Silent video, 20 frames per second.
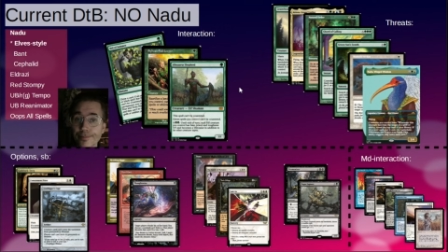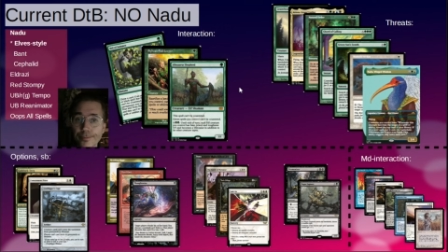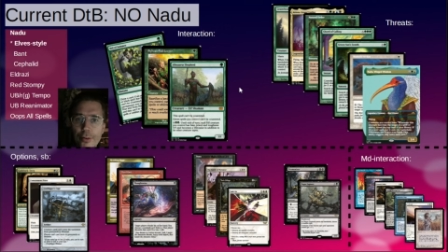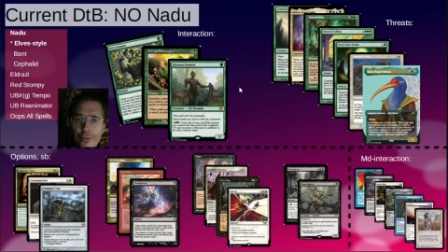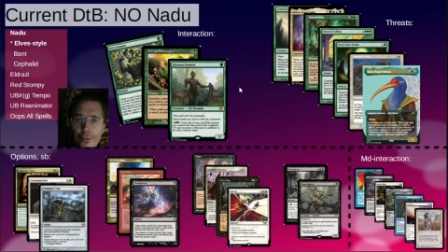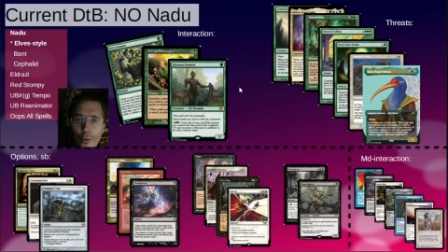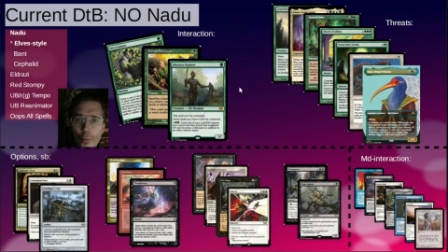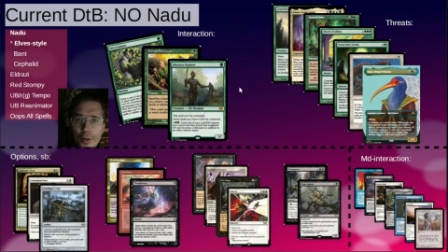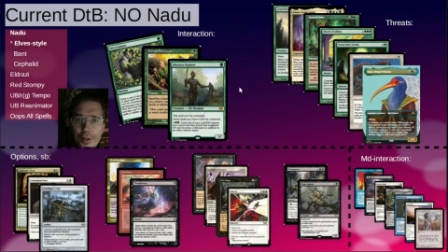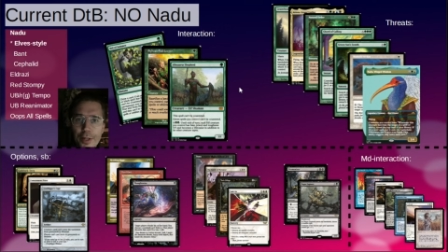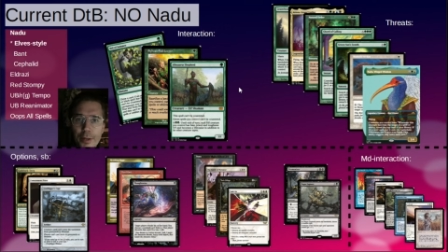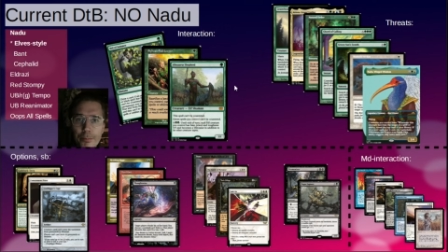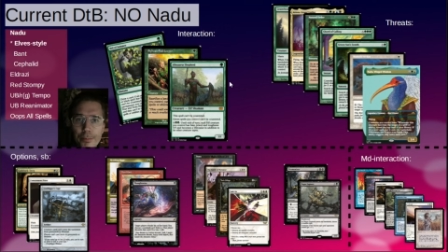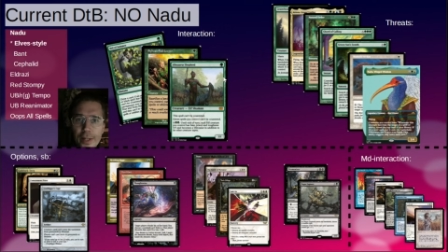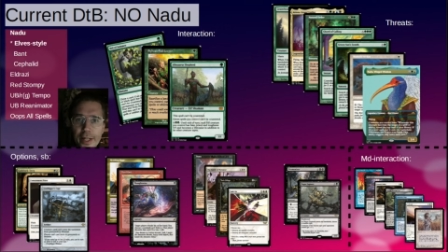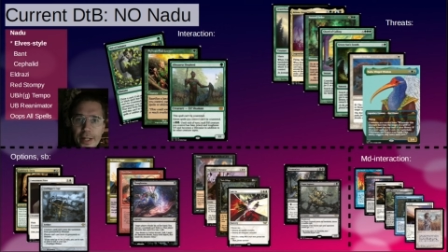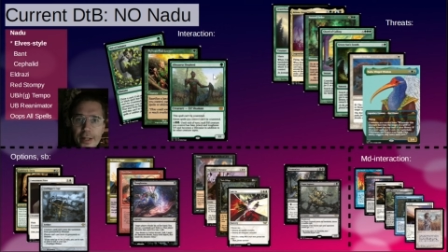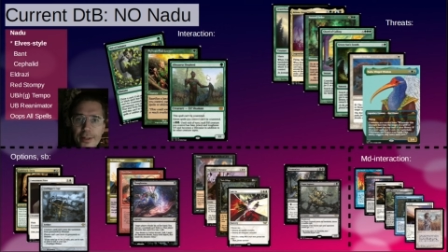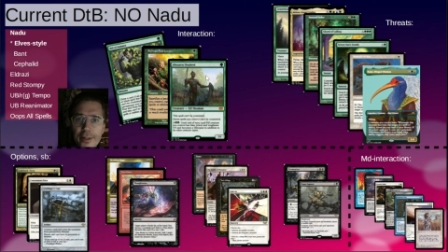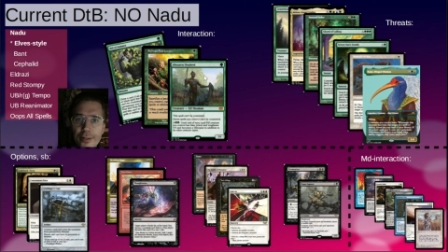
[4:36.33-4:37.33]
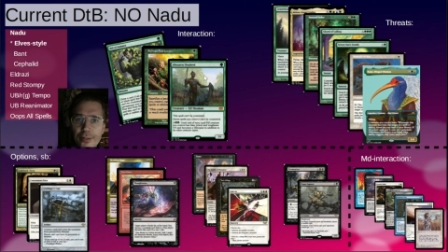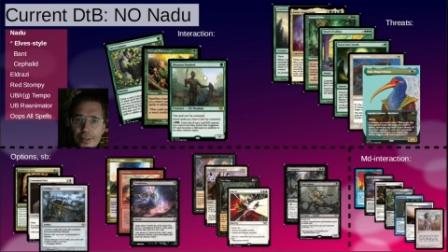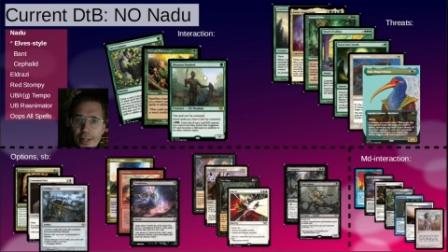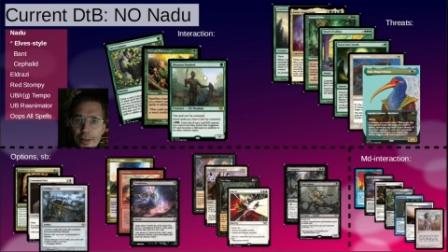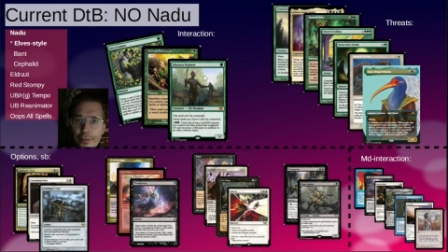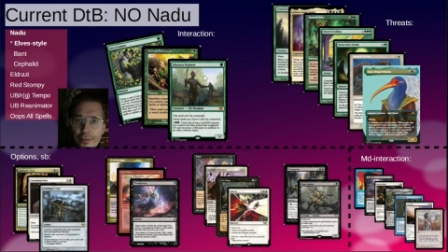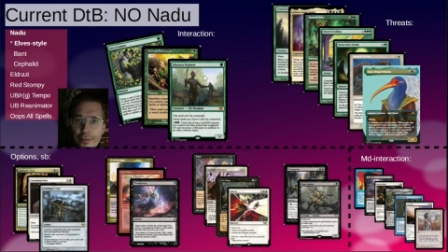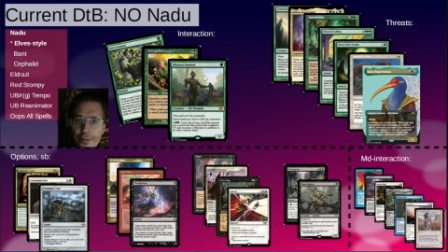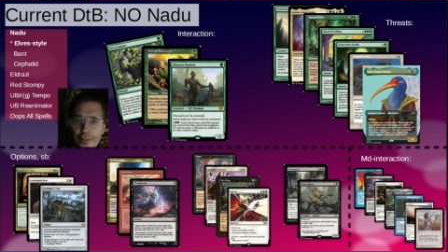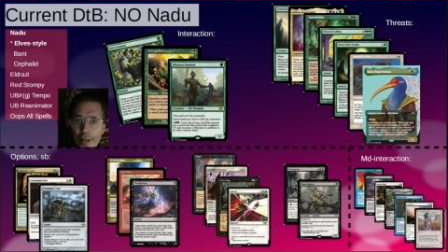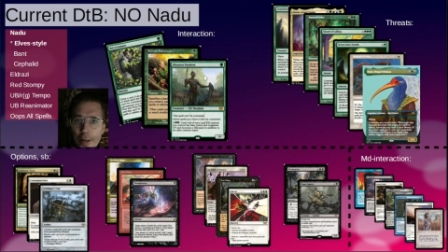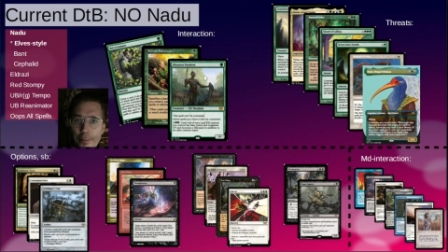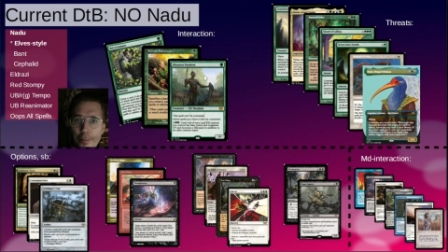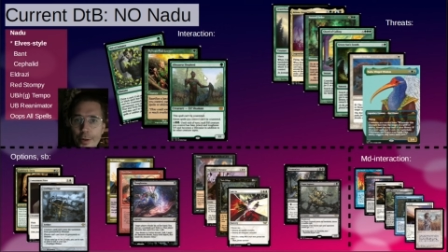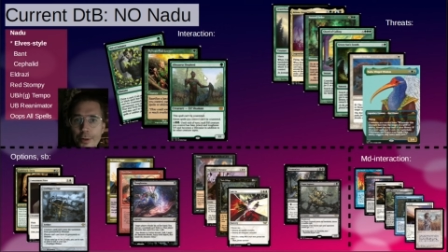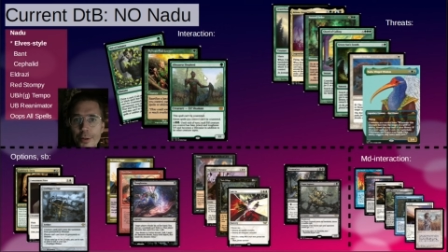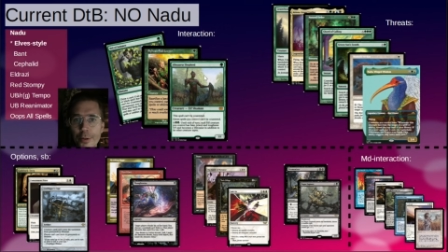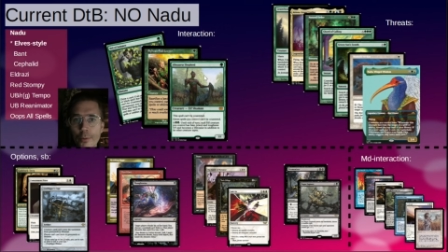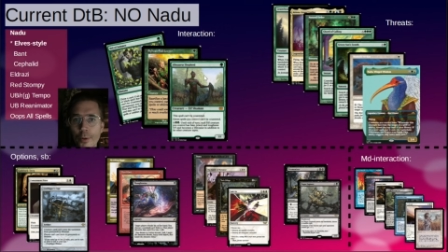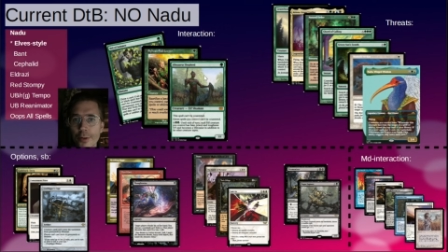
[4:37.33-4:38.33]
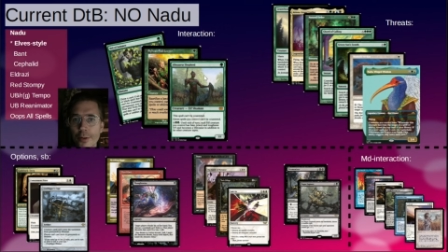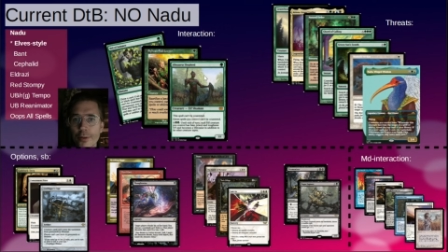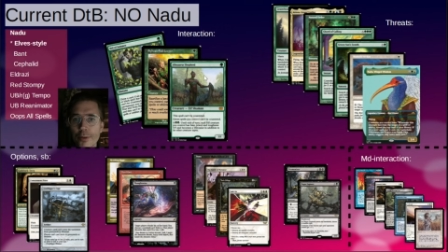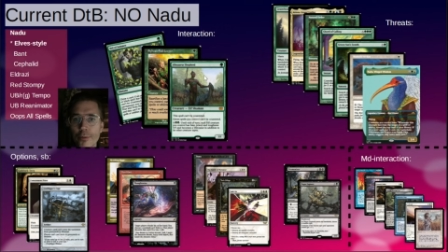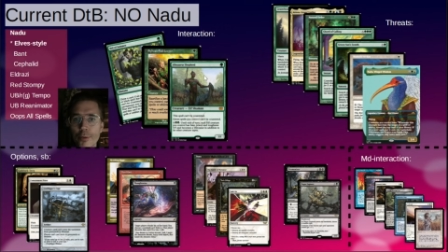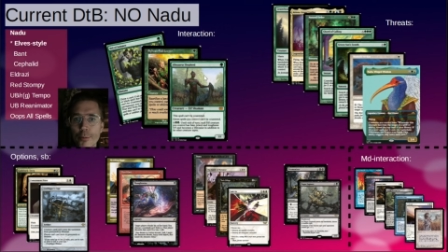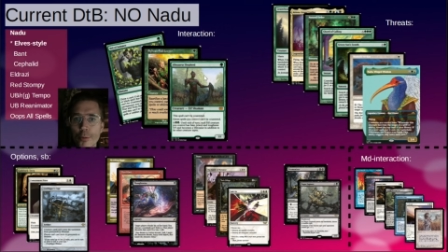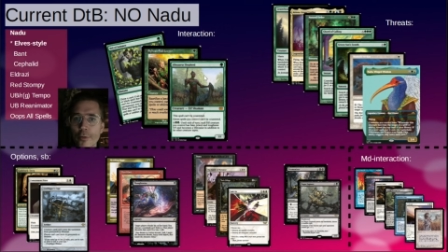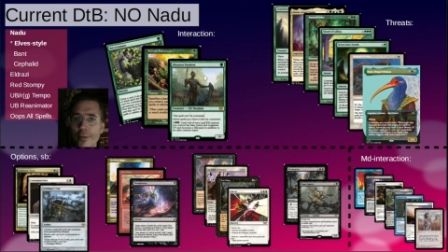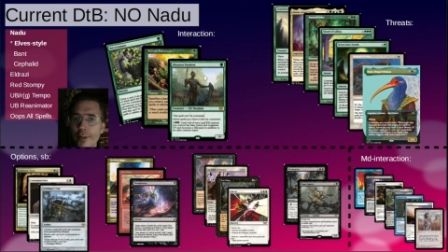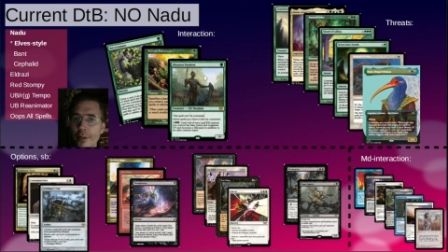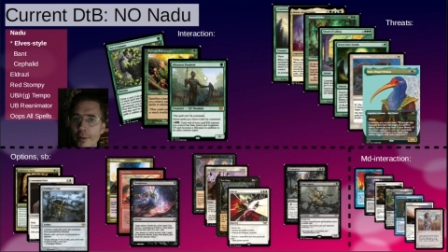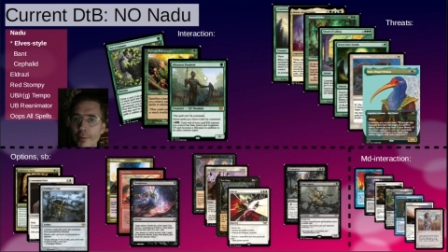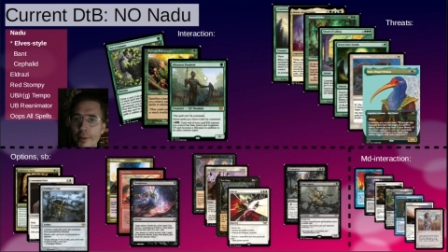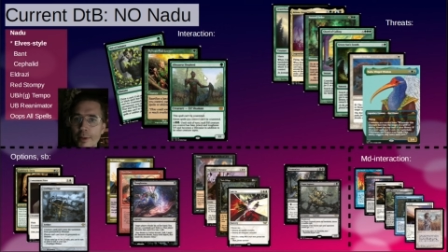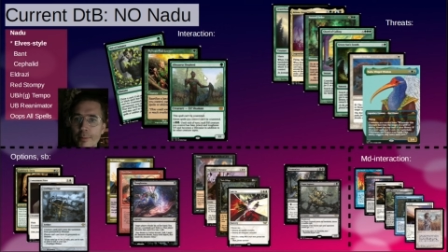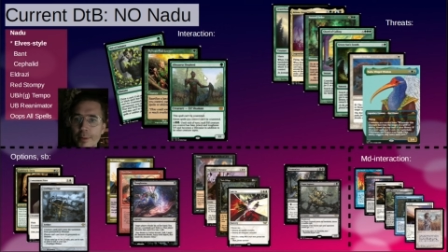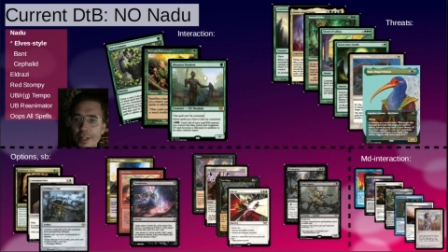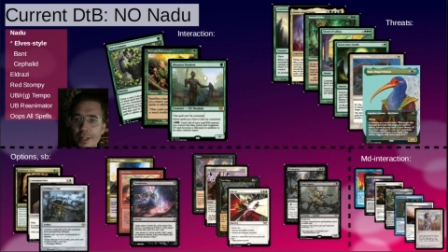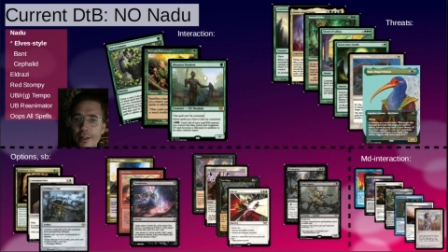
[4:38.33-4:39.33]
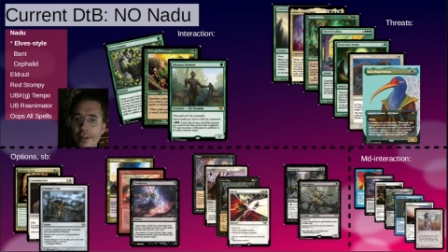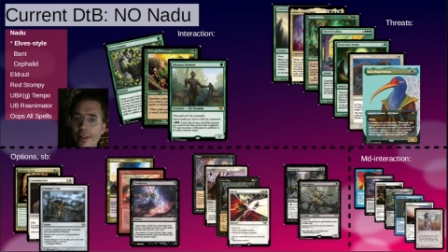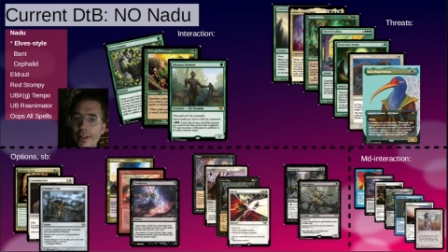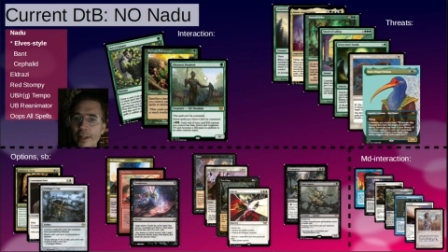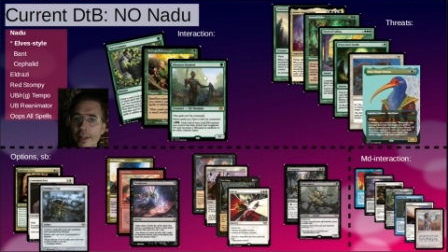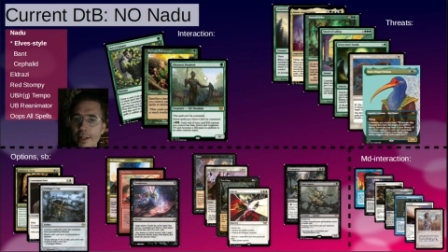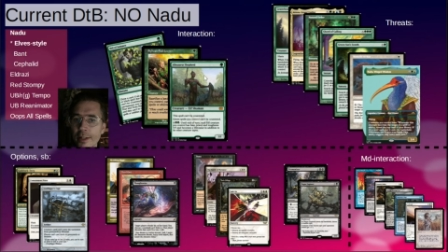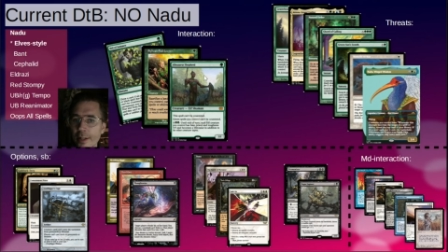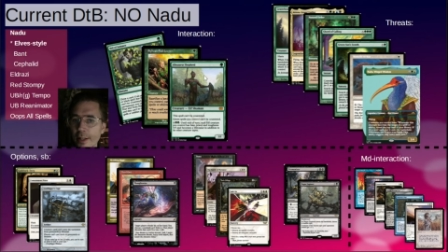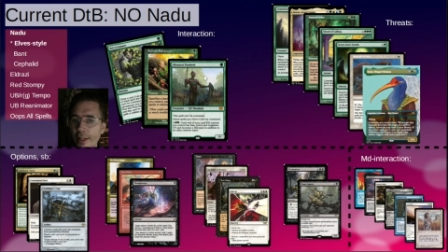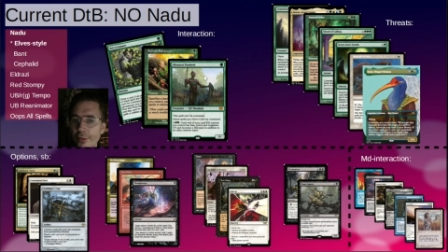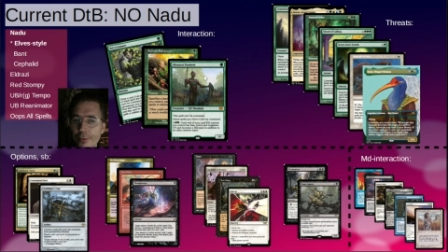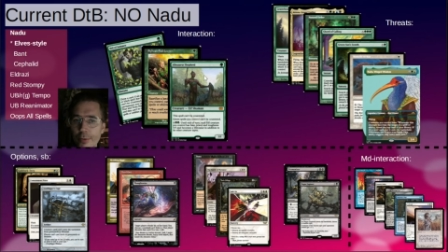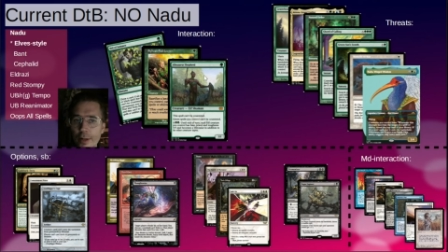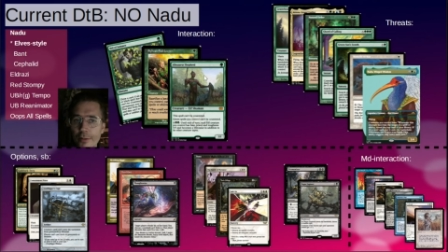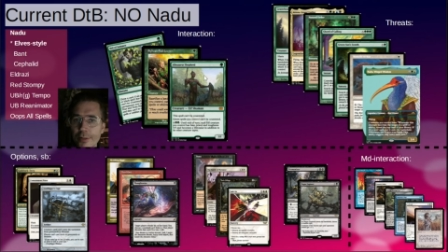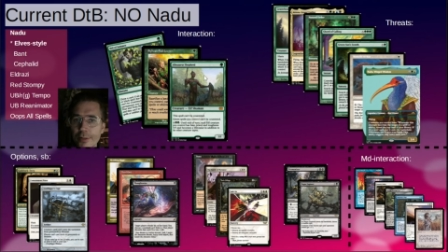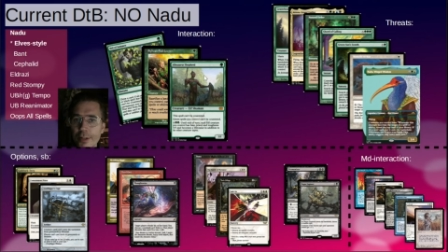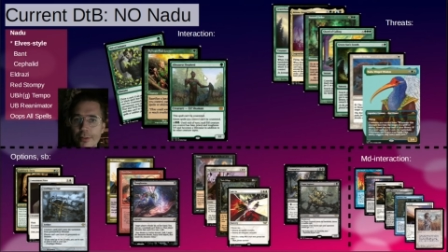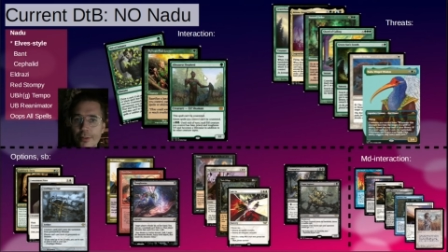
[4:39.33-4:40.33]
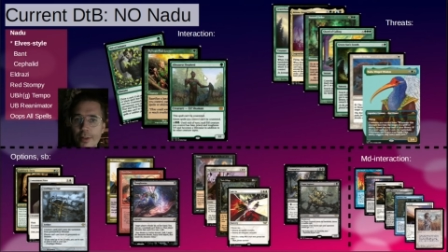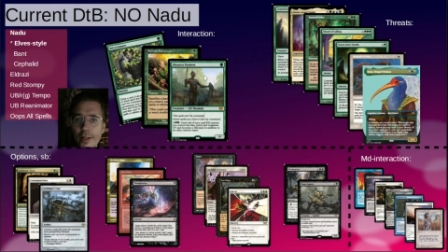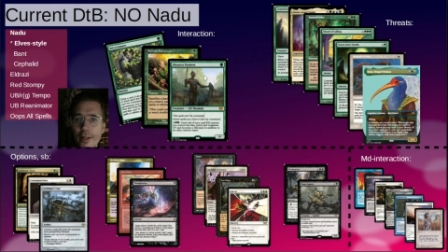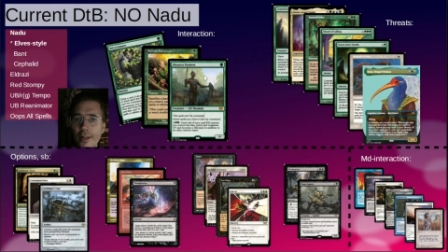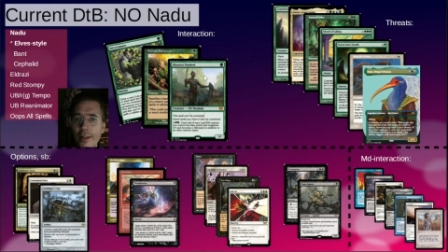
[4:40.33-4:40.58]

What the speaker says: So when they play the Safe Shepherd, you want to remove it immediately in case you have this